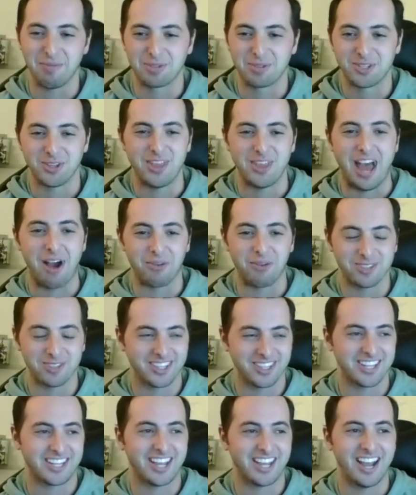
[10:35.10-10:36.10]
So that was
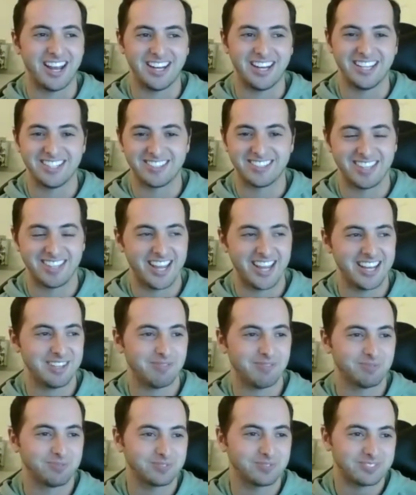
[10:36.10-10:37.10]
like kind of insane.
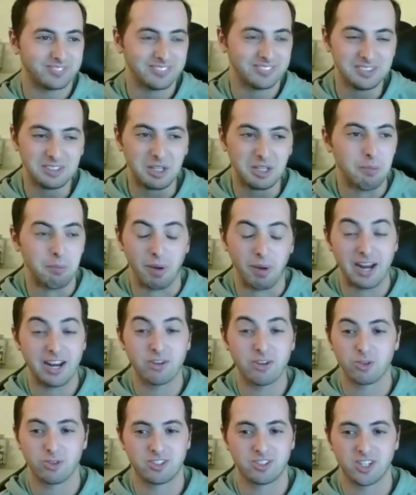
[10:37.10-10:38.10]
But it
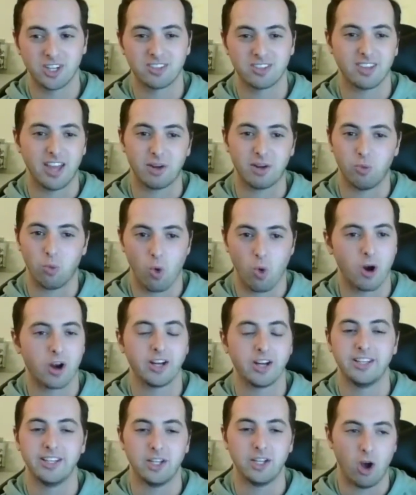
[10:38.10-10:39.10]
was just like
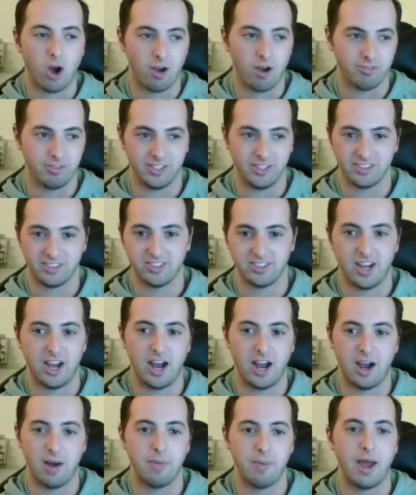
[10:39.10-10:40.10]
working in the office,
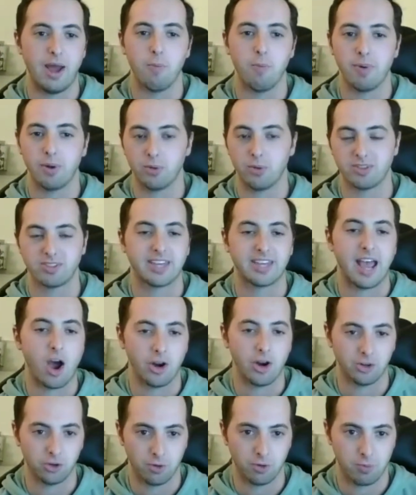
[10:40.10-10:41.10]
helping with
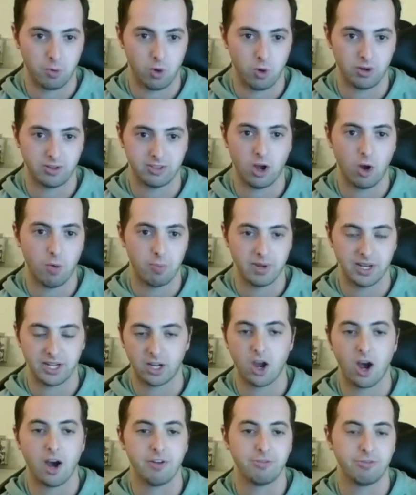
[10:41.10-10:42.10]
scouting reports, helping
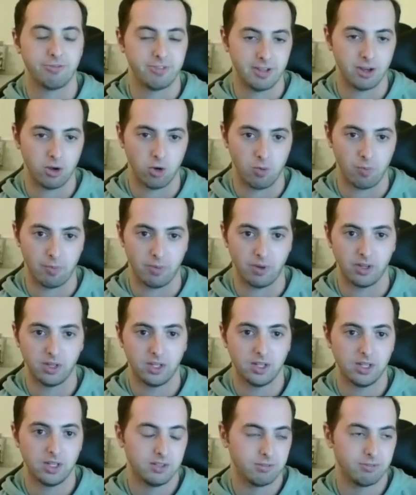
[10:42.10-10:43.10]
cut film,
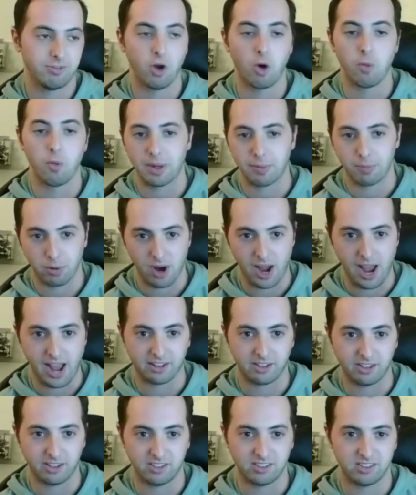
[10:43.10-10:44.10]
filming
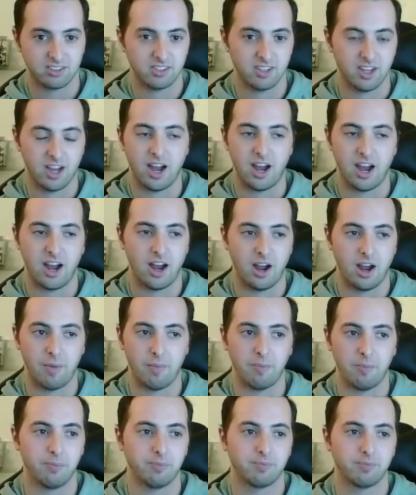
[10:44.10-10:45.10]
practice,
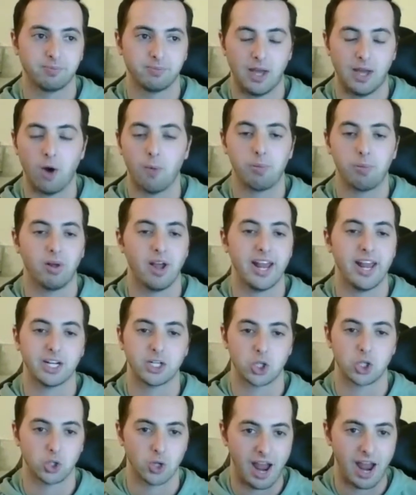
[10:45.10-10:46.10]
help planning
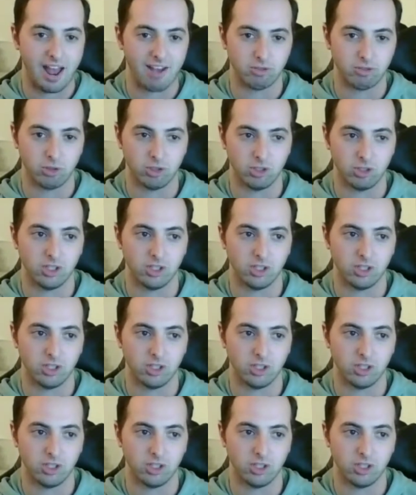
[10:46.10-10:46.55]
travel,